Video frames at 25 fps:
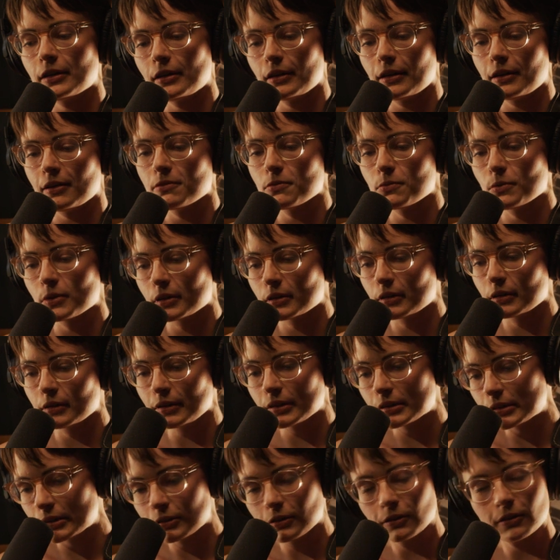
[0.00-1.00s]
out what
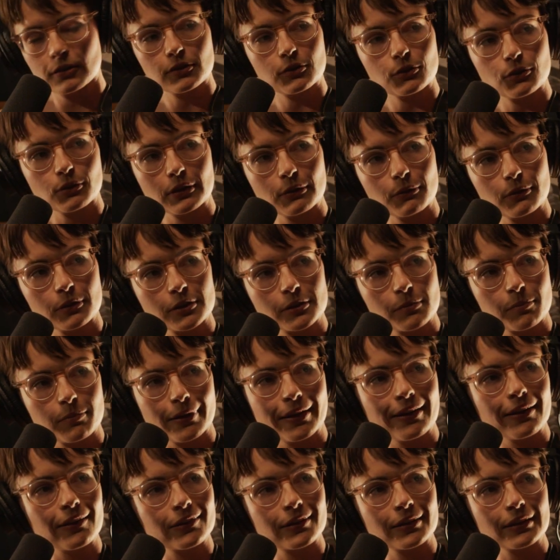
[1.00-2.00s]
this industry was
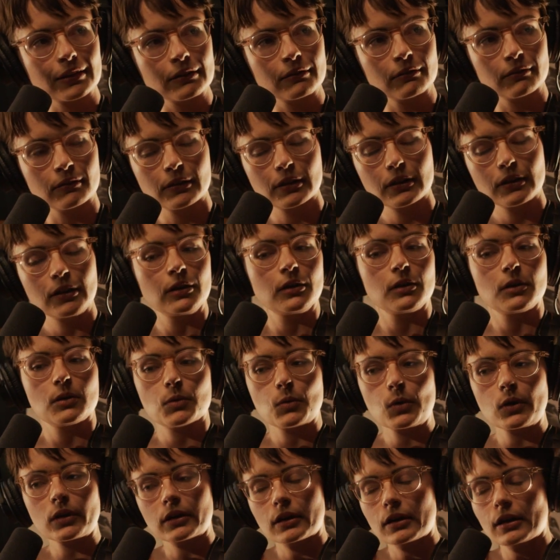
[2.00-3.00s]
about and
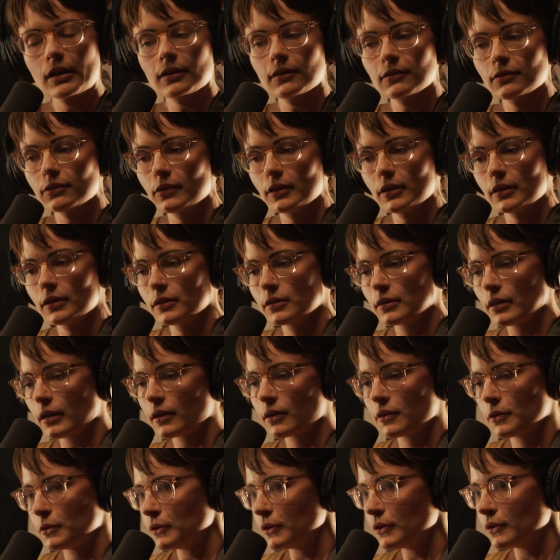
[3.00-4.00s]
what kind of things I
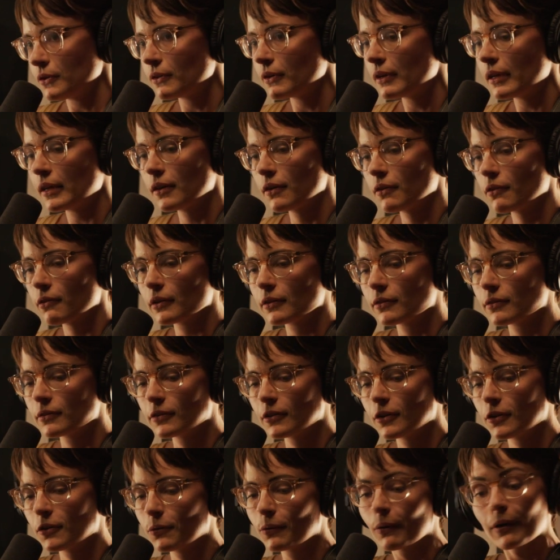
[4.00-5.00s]
could do here and
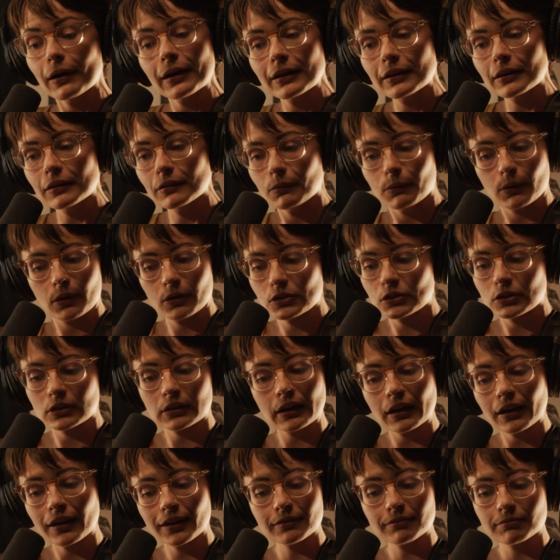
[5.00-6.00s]
who I was
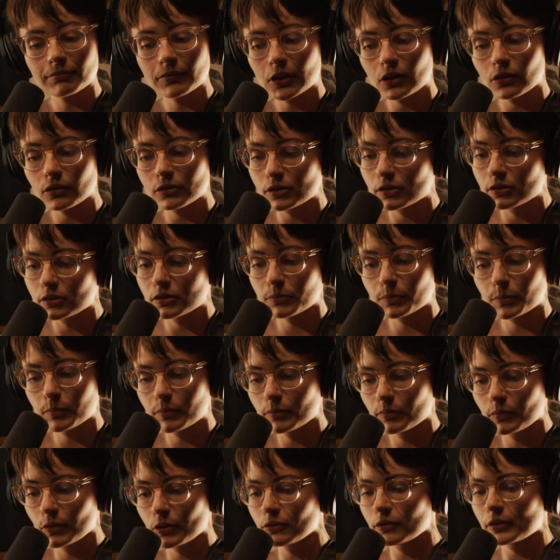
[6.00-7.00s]
again, because
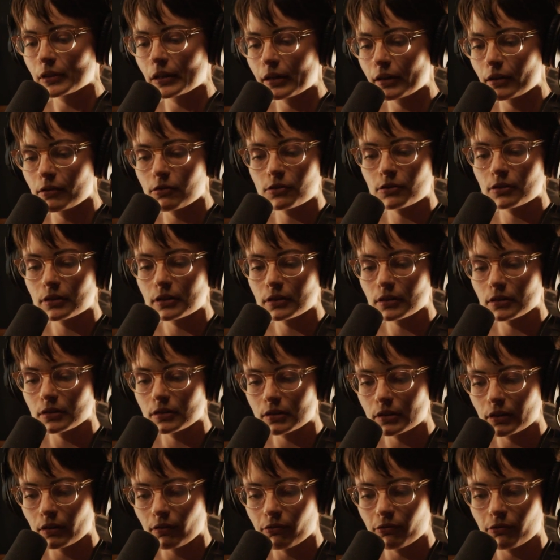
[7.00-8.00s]
moving countries and
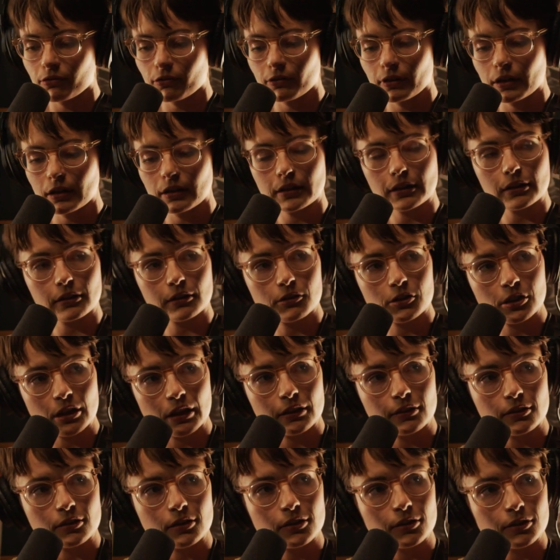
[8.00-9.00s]
stuff really
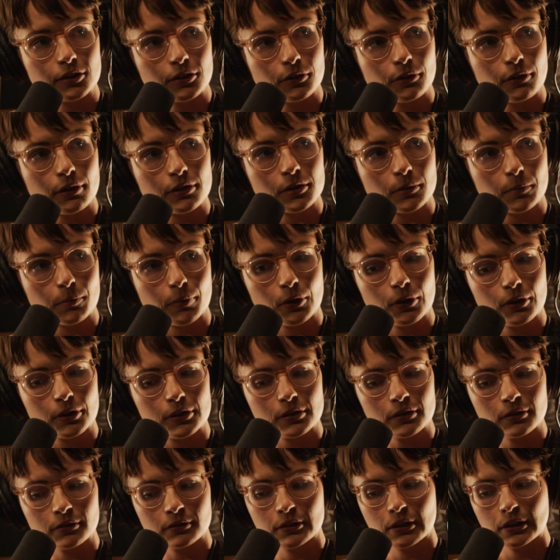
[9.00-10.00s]
changes you as a person,